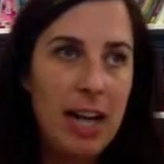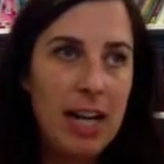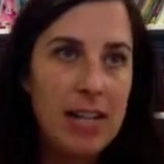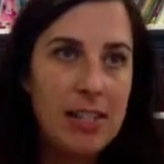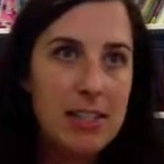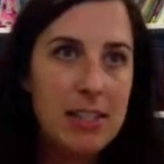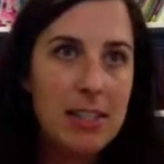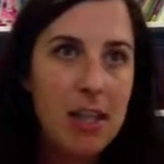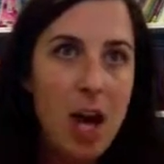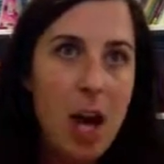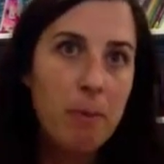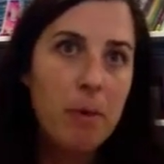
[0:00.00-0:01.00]
guess,
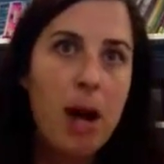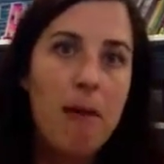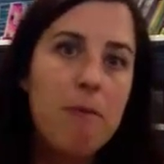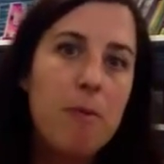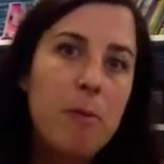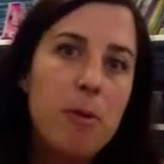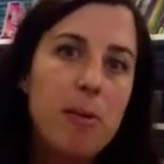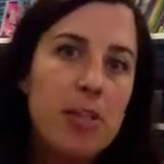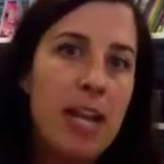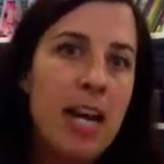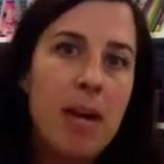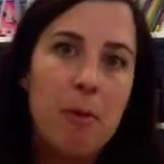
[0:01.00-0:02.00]
uncomfortable
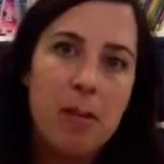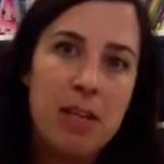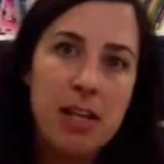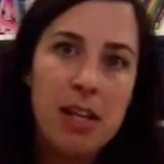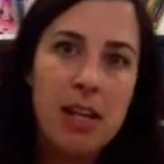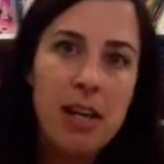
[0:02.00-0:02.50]
saying I was